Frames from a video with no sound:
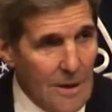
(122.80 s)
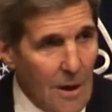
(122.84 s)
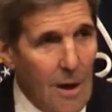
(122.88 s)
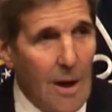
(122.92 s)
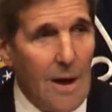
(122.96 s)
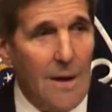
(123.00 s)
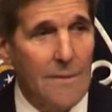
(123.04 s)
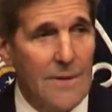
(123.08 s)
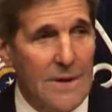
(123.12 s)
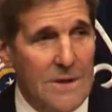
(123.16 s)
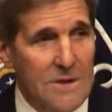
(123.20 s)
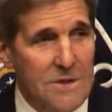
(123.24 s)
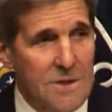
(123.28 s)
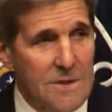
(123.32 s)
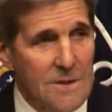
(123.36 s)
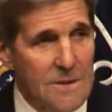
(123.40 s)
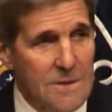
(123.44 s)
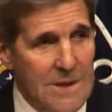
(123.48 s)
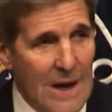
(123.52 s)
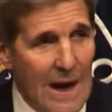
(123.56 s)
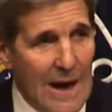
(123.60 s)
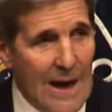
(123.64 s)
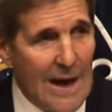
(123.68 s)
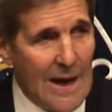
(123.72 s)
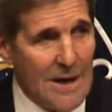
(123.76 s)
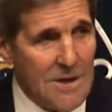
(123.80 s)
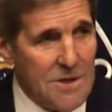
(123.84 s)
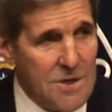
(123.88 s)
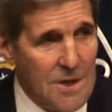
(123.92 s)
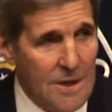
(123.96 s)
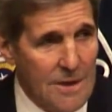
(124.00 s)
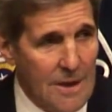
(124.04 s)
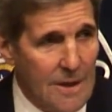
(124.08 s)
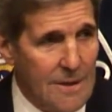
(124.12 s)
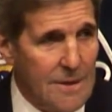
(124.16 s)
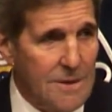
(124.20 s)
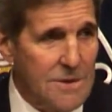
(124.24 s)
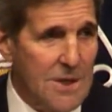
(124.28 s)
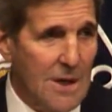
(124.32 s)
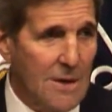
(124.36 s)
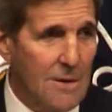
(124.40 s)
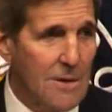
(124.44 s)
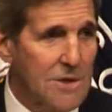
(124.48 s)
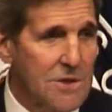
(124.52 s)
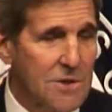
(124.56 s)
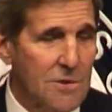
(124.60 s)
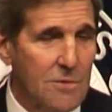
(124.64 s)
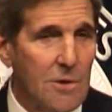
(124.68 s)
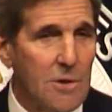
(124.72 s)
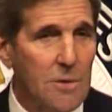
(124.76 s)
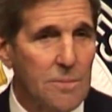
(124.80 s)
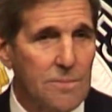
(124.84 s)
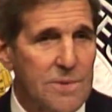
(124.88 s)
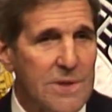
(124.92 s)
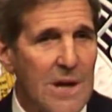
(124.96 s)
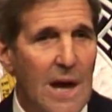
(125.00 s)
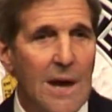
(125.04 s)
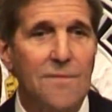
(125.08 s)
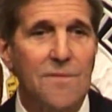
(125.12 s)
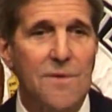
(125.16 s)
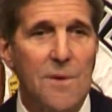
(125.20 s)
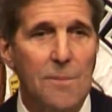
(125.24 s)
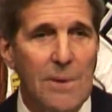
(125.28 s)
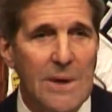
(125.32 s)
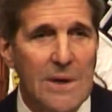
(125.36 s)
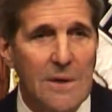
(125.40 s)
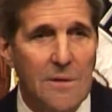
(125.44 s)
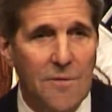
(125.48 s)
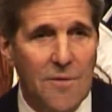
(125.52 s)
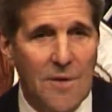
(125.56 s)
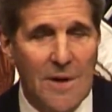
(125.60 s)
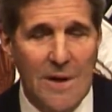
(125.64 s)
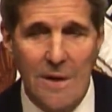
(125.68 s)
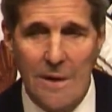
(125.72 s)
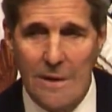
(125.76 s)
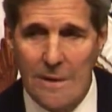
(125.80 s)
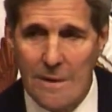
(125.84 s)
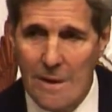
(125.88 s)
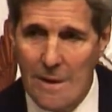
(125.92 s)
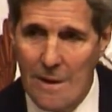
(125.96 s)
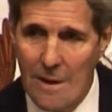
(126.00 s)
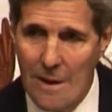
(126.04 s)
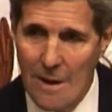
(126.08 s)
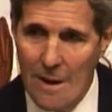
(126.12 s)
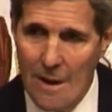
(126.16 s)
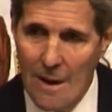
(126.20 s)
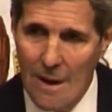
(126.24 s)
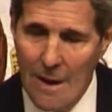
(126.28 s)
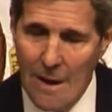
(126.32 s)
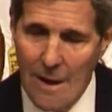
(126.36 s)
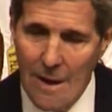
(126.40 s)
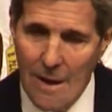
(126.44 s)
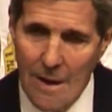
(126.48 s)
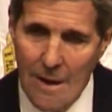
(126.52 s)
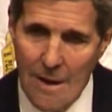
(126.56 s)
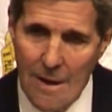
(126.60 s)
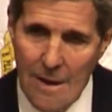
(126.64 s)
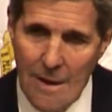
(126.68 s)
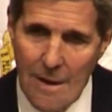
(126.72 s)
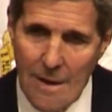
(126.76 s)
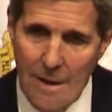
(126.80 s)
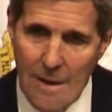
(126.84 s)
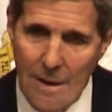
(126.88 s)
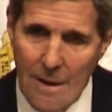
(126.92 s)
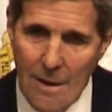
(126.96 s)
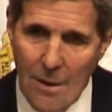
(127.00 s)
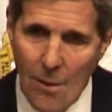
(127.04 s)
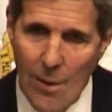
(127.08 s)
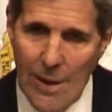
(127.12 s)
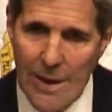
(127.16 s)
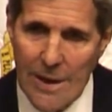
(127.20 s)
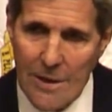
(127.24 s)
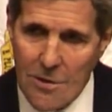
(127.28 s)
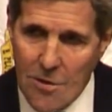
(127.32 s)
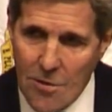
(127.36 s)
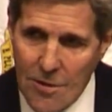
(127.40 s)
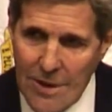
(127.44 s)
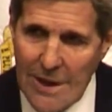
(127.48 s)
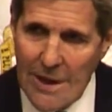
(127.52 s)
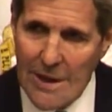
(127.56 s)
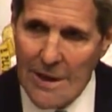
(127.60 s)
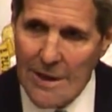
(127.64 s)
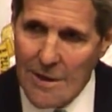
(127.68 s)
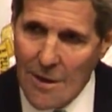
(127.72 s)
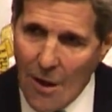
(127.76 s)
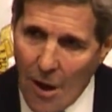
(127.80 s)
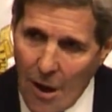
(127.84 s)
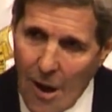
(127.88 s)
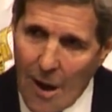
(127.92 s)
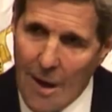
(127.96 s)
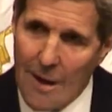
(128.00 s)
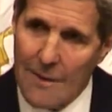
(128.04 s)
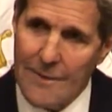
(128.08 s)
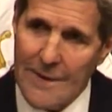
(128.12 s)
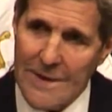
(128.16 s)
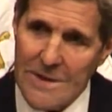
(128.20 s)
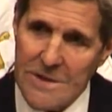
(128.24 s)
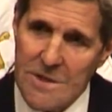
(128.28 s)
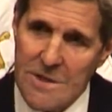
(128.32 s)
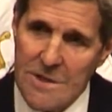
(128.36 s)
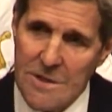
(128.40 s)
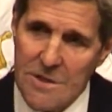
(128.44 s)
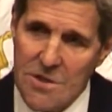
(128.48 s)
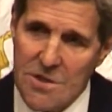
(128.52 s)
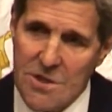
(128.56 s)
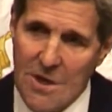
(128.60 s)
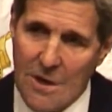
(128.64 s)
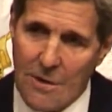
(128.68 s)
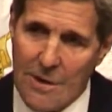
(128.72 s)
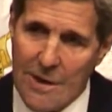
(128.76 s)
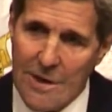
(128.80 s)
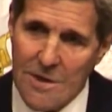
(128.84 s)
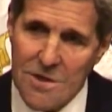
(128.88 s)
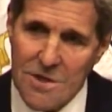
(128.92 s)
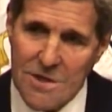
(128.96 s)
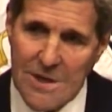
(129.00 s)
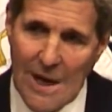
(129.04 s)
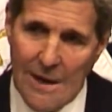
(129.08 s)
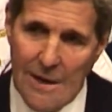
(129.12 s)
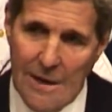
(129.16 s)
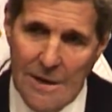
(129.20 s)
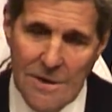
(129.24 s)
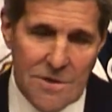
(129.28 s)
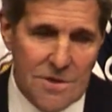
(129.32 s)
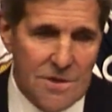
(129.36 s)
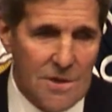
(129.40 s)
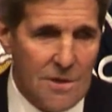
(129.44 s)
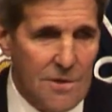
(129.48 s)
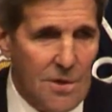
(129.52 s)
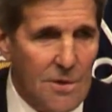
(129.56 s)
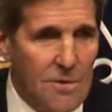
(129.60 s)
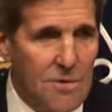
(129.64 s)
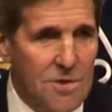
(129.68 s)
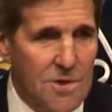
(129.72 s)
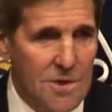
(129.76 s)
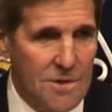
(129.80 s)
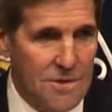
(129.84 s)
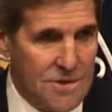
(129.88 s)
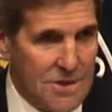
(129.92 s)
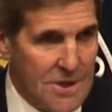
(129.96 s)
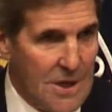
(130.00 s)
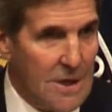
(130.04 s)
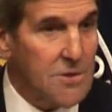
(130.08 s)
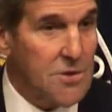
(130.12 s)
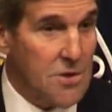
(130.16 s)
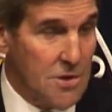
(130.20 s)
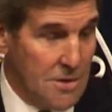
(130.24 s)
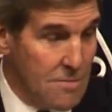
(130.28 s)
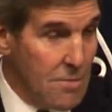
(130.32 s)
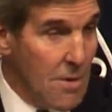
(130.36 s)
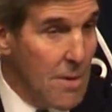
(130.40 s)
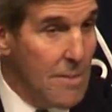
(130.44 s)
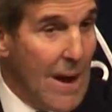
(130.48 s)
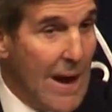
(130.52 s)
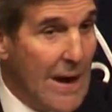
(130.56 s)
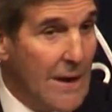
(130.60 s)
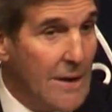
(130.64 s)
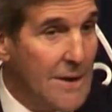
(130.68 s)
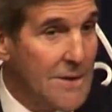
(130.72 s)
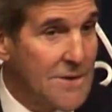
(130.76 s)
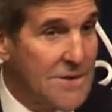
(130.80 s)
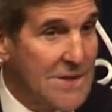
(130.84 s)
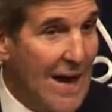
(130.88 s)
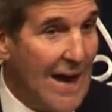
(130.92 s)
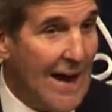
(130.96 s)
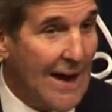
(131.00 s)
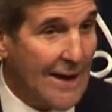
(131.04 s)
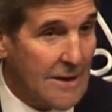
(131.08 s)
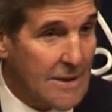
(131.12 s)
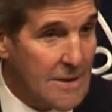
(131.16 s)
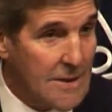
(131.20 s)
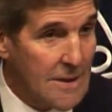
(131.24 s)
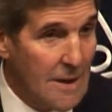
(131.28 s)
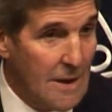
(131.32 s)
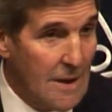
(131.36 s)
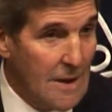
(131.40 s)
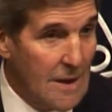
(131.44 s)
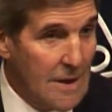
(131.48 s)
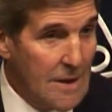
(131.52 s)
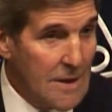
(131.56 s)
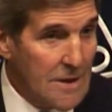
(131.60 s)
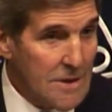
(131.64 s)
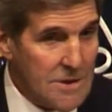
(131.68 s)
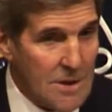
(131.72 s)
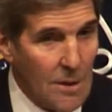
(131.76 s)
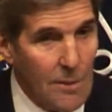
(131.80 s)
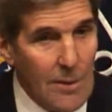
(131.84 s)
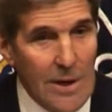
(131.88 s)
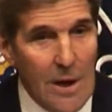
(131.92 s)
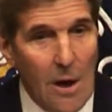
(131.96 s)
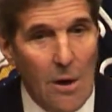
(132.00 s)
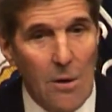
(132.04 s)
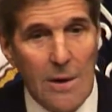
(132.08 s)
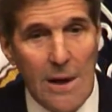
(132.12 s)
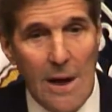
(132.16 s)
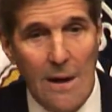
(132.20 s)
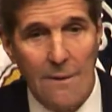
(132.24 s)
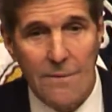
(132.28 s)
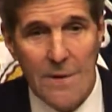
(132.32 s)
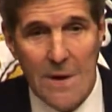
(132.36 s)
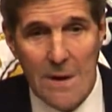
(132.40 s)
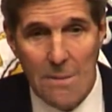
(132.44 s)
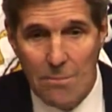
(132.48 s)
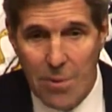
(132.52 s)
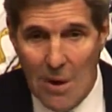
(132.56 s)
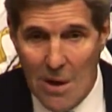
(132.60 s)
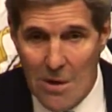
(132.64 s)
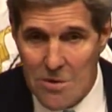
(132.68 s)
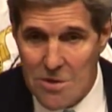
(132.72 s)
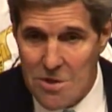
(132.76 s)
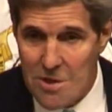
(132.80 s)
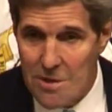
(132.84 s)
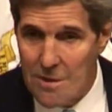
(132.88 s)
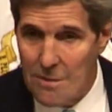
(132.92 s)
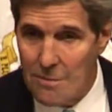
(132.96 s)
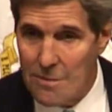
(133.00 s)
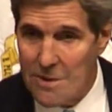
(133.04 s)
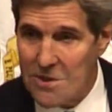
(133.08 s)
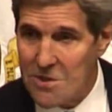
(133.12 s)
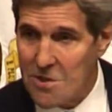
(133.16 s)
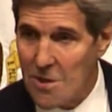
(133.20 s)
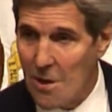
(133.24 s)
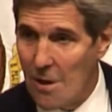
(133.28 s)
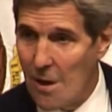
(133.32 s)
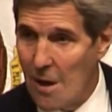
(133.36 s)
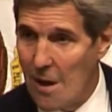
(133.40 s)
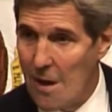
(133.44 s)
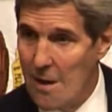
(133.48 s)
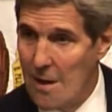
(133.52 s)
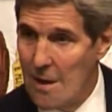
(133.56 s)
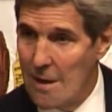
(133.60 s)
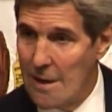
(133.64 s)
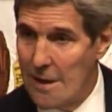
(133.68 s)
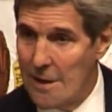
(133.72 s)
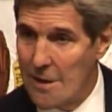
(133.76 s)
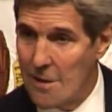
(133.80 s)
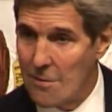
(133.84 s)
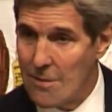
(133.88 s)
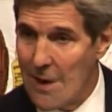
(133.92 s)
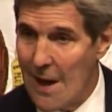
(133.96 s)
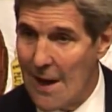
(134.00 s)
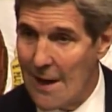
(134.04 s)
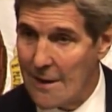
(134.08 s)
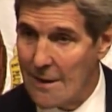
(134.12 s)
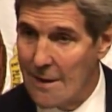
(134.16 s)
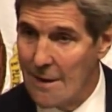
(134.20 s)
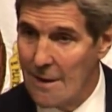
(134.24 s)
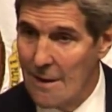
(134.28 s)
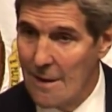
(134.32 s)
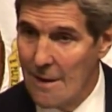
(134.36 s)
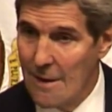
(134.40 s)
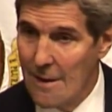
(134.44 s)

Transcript: all of us, that Daesh and other terrorist groups have to be defeated. We agreed, all of us, that Syria's state institutions should remain intact so we don't have the implosion that we saw in Iraq.